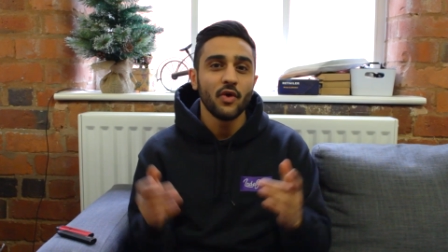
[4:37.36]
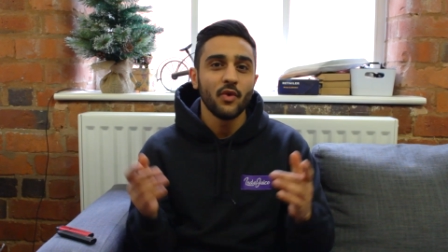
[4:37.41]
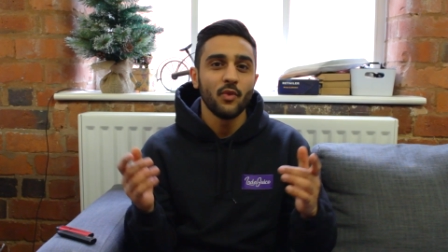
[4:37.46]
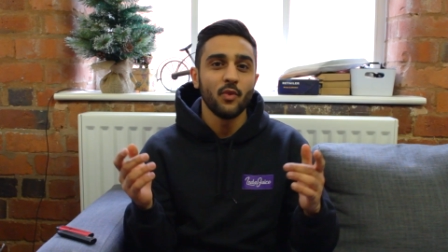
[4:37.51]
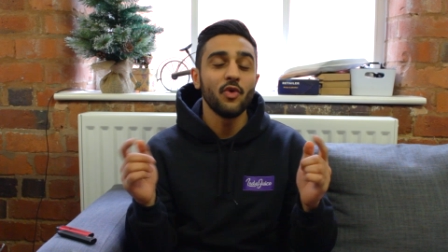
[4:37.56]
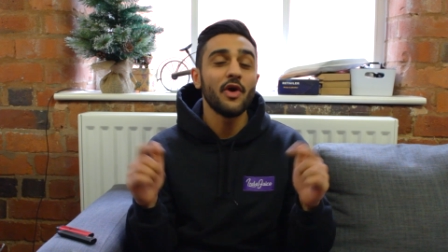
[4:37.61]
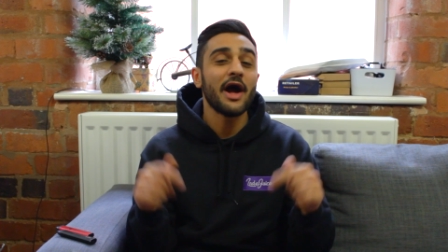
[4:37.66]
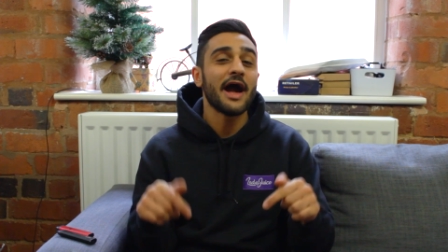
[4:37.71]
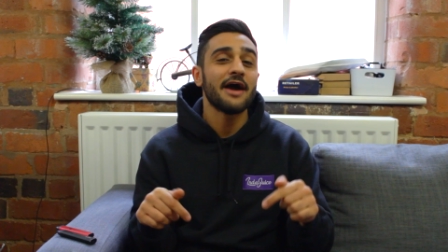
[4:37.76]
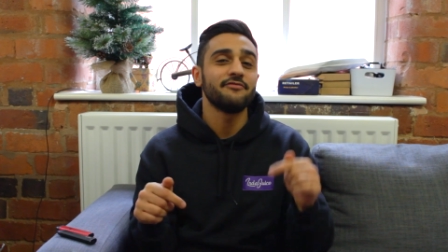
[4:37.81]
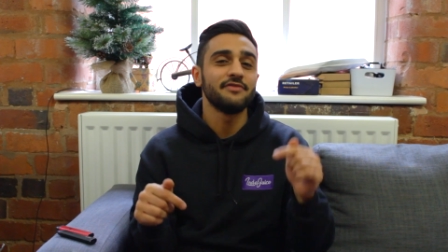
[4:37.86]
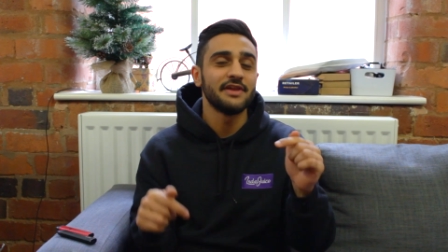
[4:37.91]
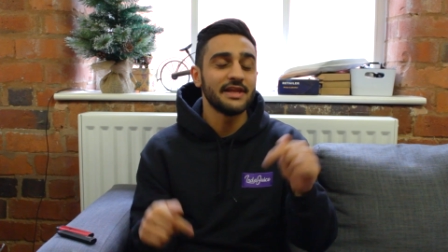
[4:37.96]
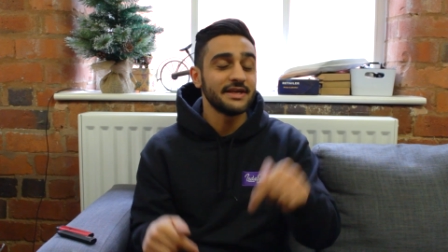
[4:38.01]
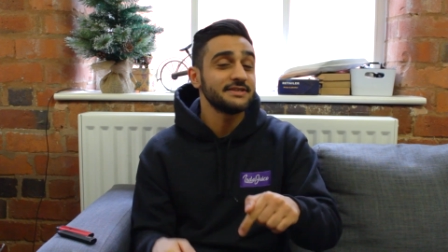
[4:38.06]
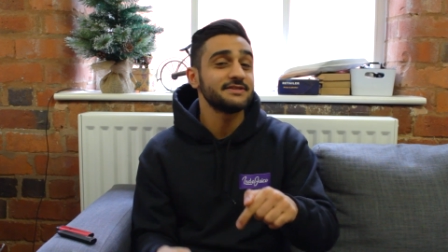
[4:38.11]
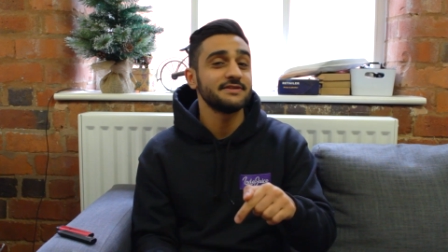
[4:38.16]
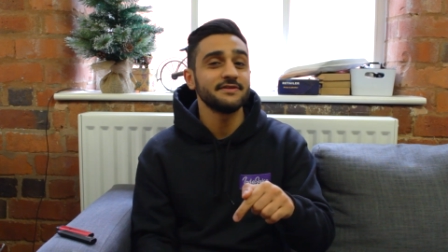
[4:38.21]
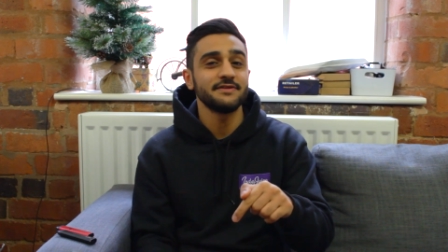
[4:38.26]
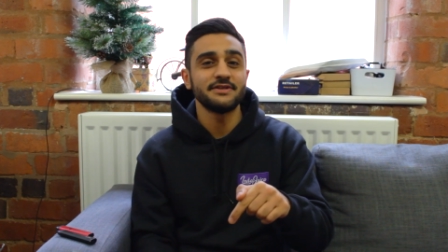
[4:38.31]
We'll have
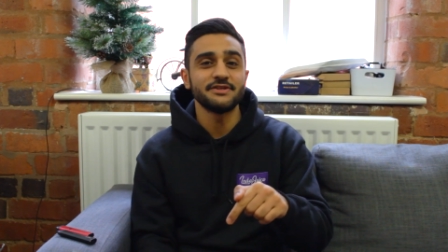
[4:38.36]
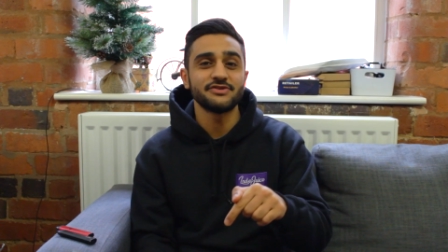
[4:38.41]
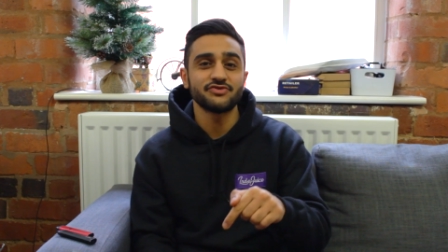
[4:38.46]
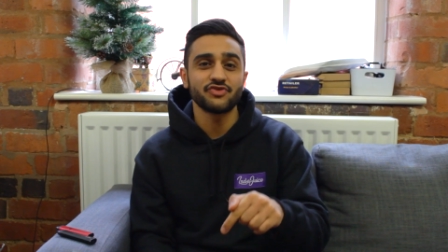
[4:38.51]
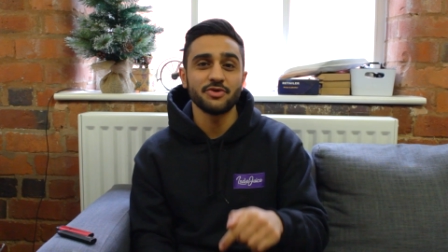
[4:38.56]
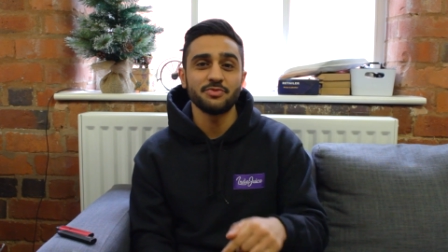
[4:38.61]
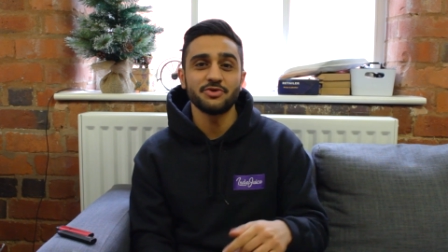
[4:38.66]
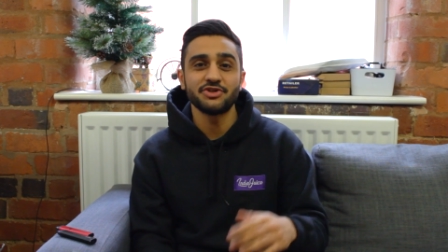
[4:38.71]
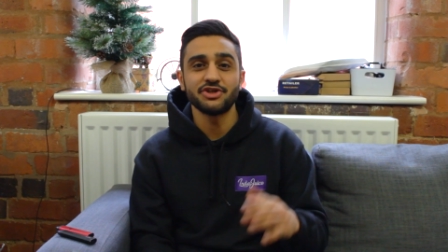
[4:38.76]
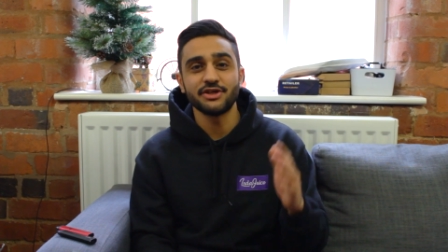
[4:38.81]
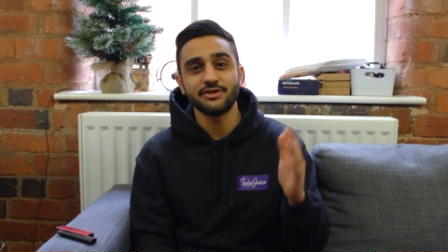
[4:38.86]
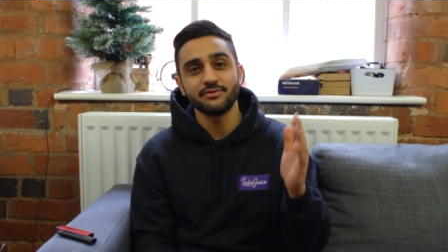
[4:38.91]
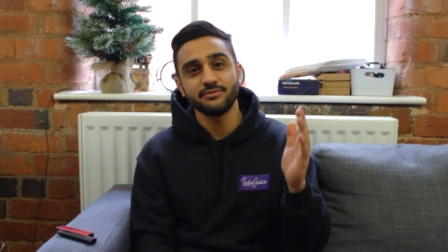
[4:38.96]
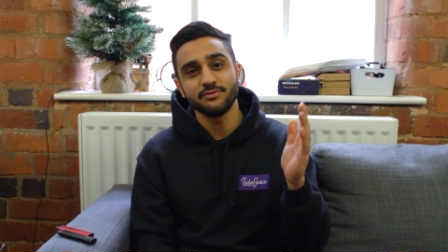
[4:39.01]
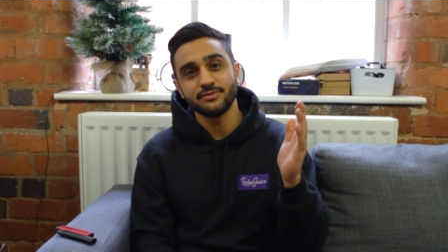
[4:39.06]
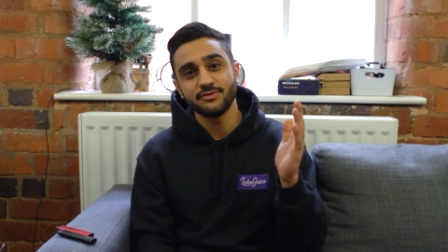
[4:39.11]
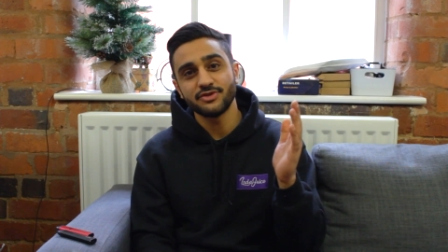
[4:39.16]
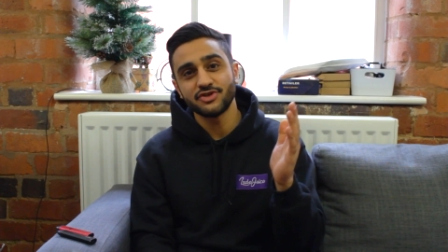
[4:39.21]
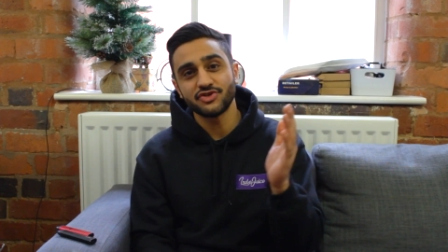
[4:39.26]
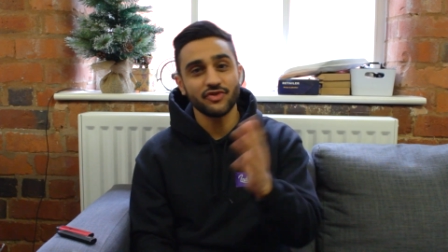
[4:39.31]
links in the description
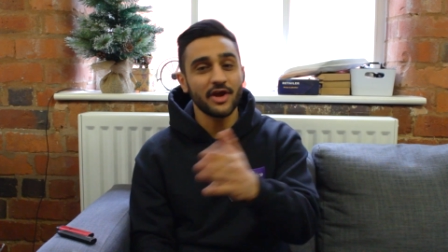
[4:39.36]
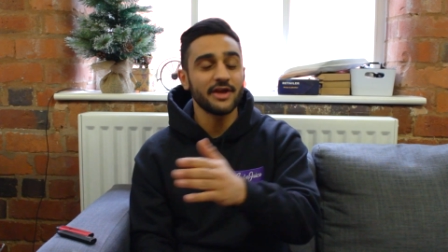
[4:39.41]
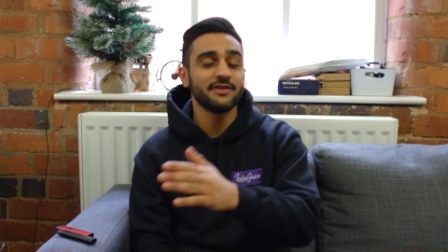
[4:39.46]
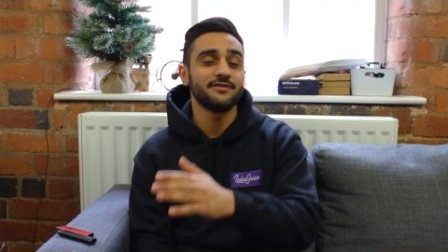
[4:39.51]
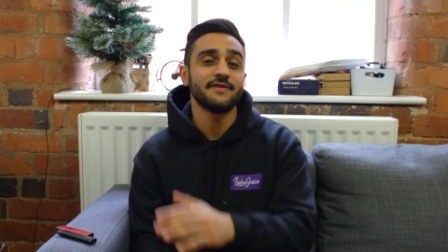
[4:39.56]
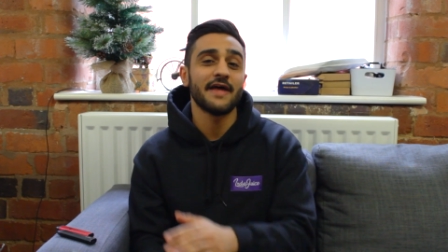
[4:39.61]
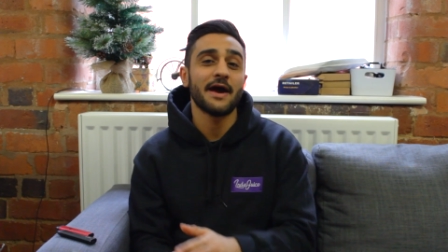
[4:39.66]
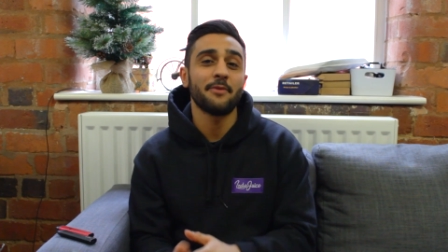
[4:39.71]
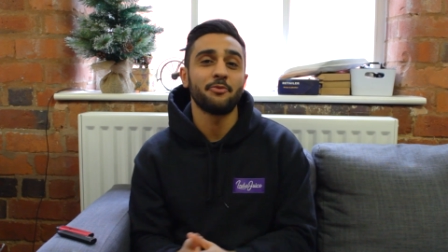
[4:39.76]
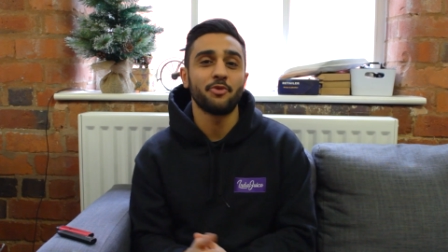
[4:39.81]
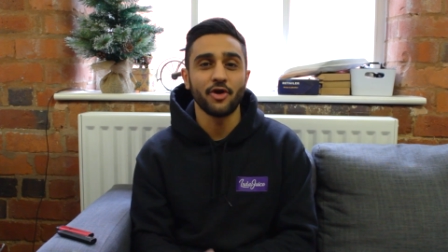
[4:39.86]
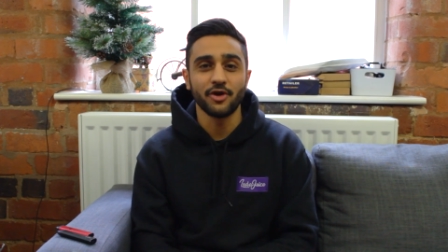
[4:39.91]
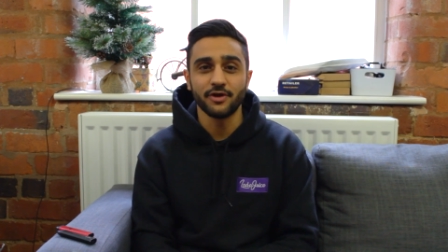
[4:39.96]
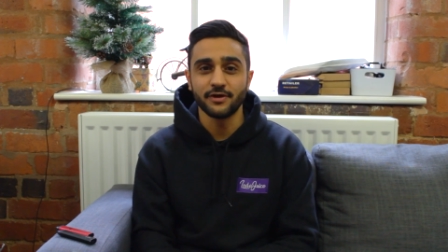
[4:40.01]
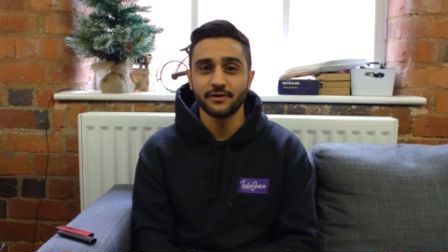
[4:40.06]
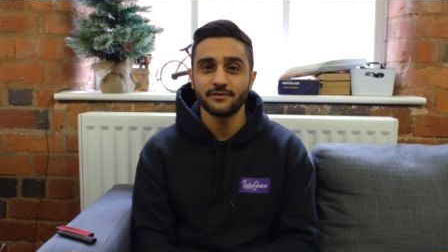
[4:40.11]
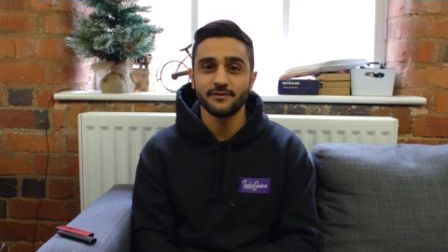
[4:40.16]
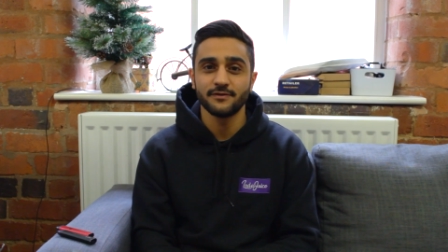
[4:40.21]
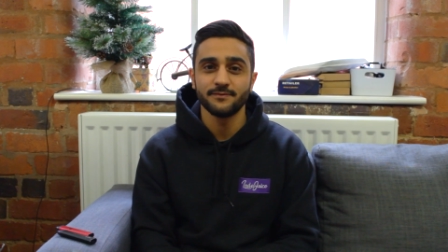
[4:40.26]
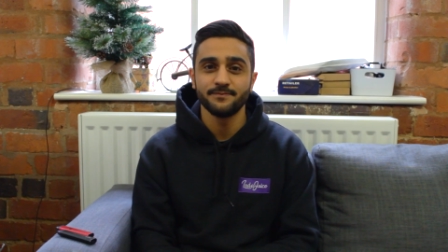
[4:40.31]
straight to that
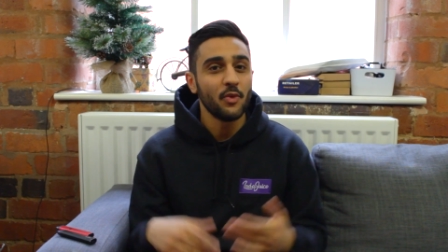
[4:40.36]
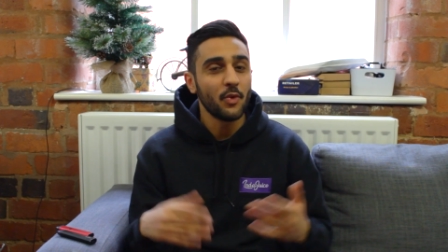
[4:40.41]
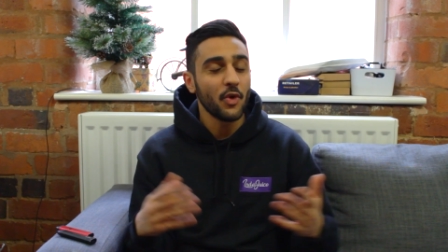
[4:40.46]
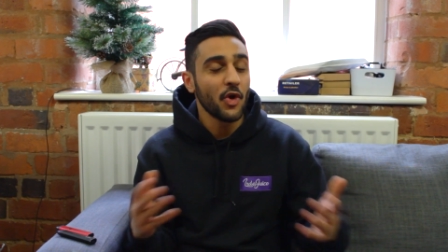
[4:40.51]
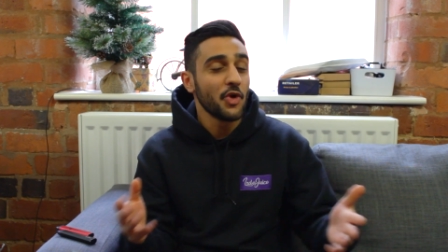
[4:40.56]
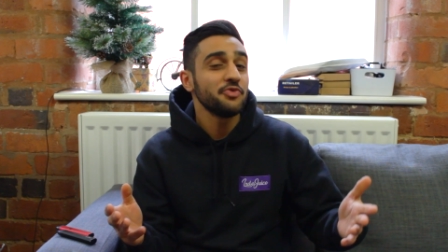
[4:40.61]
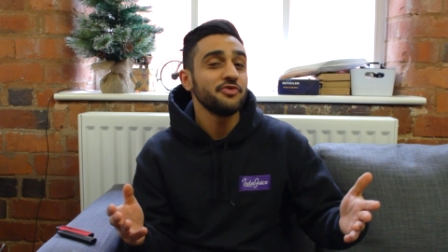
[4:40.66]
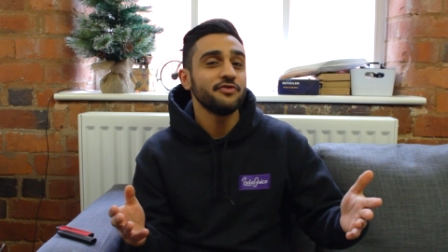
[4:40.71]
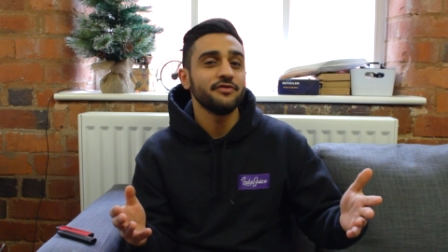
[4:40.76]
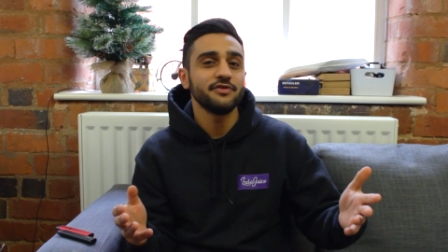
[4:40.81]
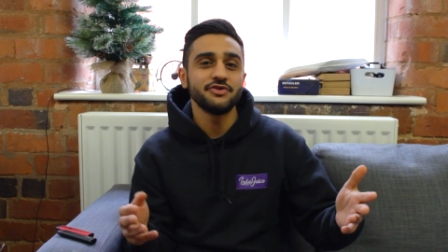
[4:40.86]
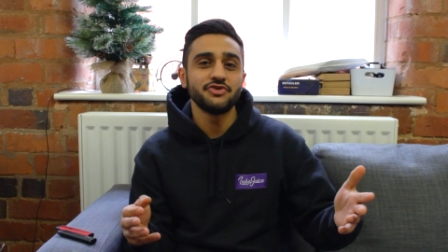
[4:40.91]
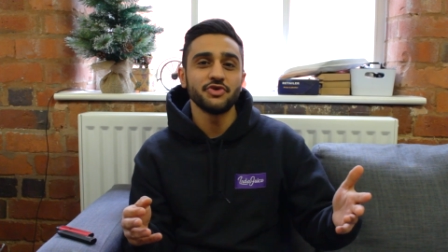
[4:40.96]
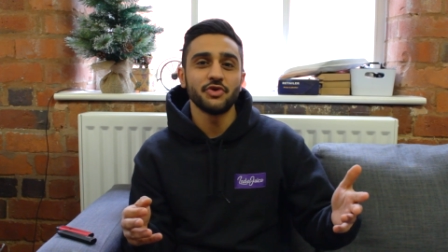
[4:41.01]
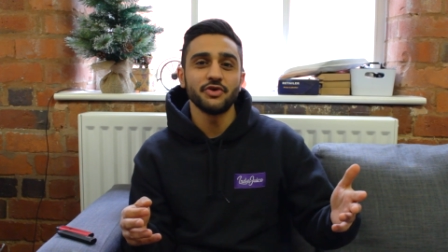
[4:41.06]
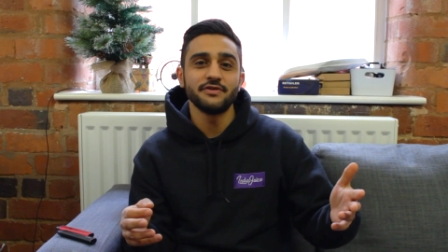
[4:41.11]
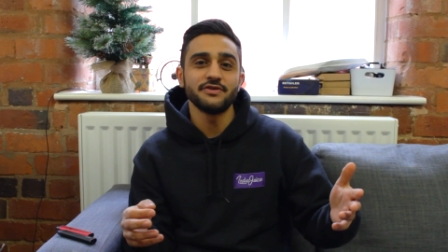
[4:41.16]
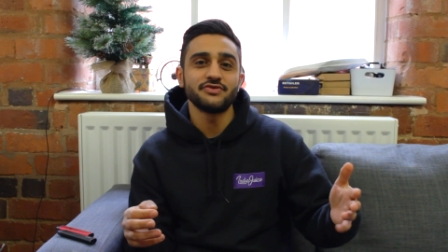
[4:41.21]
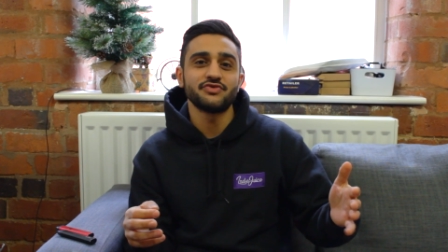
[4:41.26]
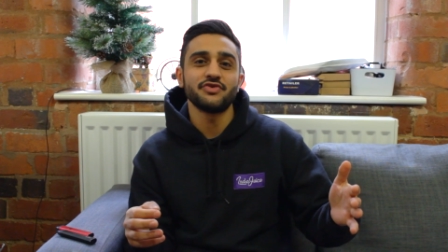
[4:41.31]
product. We hope you've
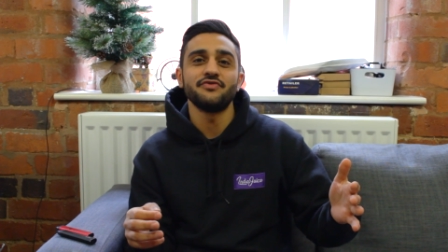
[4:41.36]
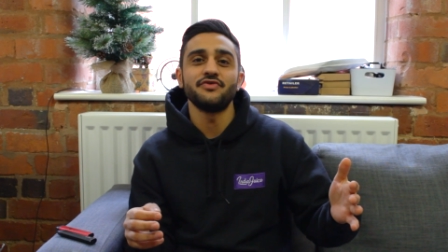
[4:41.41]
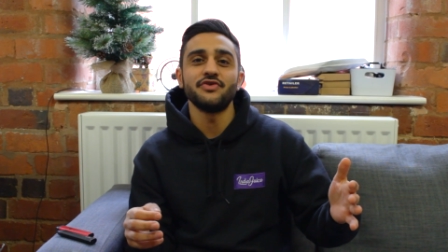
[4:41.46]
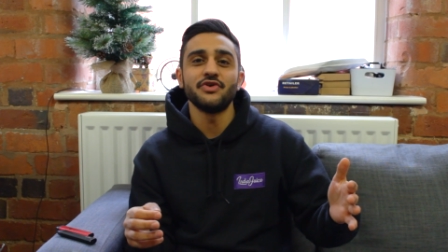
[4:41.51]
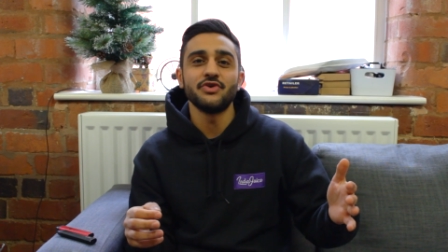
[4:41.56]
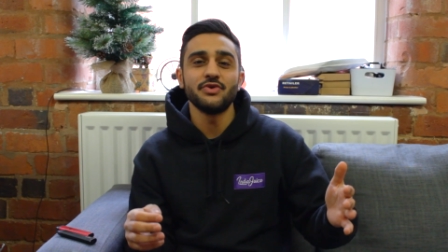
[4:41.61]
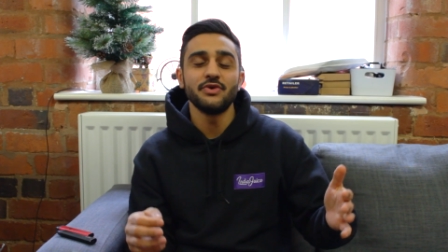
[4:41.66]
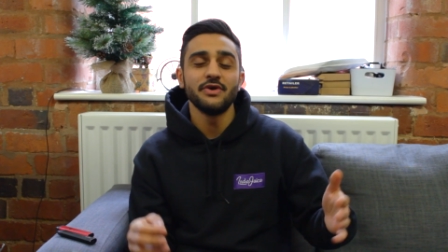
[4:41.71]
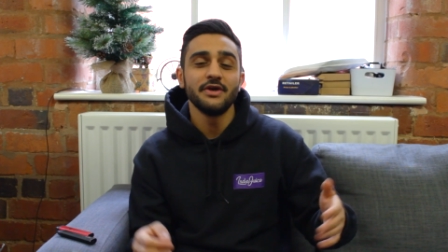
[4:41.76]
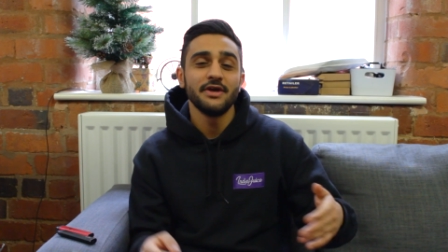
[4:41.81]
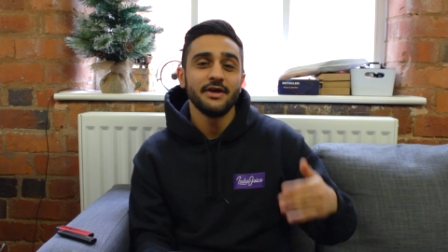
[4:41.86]
enjoyed this review.